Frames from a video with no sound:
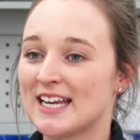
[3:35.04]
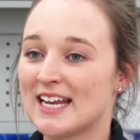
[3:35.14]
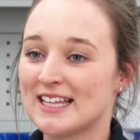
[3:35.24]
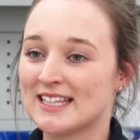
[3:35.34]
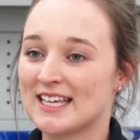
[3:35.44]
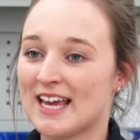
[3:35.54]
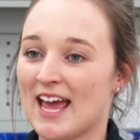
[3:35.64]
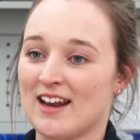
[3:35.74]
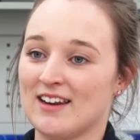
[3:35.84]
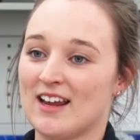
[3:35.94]
and anything,
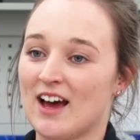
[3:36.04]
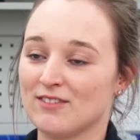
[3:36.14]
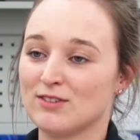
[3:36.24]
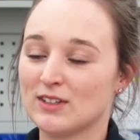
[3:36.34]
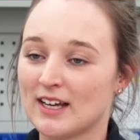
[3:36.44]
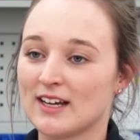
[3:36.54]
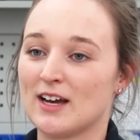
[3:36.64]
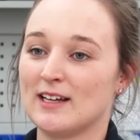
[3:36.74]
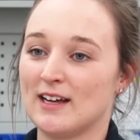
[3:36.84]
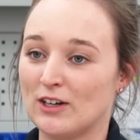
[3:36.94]
and I feel like
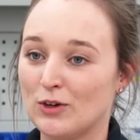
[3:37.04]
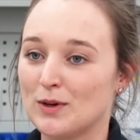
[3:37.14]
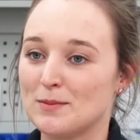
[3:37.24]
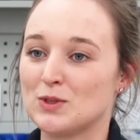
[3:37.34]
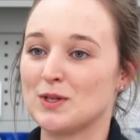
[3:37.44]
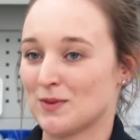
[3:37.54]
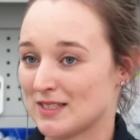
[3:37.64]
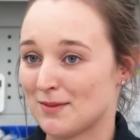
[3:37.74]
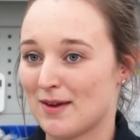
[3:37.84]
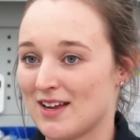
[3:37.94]
I, I know what I'm doing
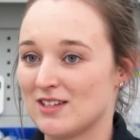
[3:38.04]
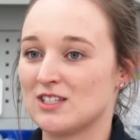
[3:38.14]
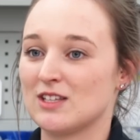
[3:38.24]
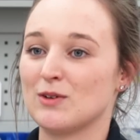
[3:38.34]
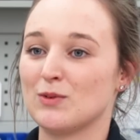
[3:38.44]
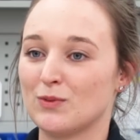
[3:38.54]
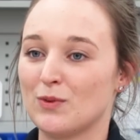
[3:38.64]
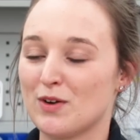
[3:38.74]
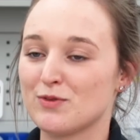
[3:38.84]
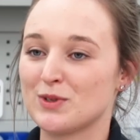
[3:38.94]
once I'm out into the
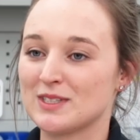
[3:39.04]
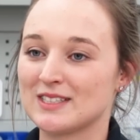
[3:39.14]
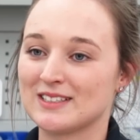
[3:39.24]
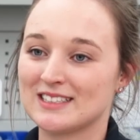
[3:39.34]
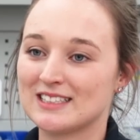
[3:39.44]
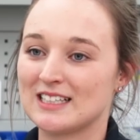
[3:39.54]
workforce, so it's,